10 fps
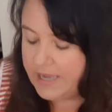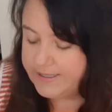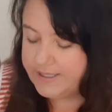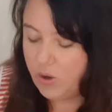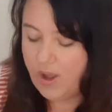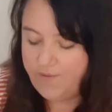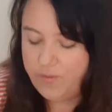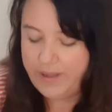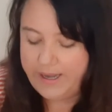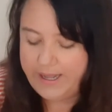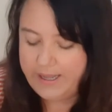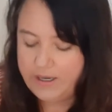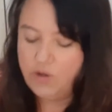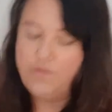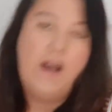So everybody,
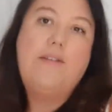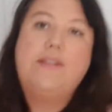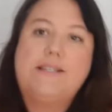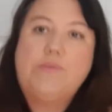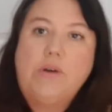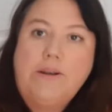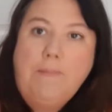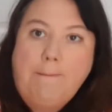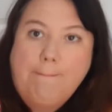can you find this one?